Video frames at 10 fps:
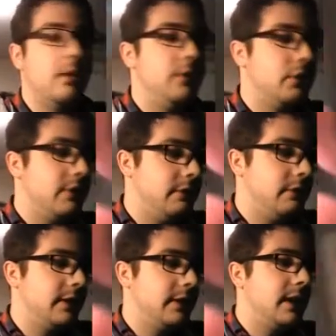of your
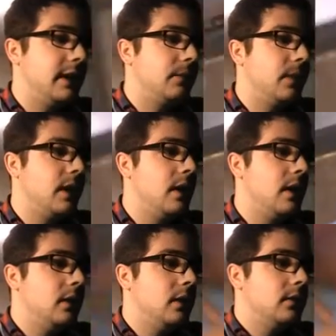creatures dying.
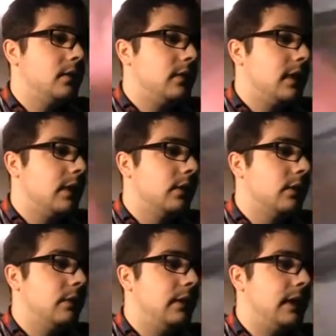So let's take a
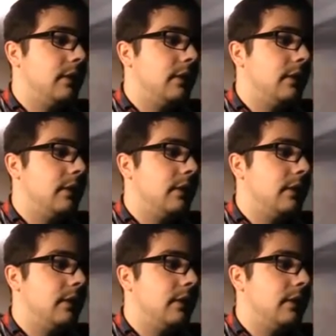look. We got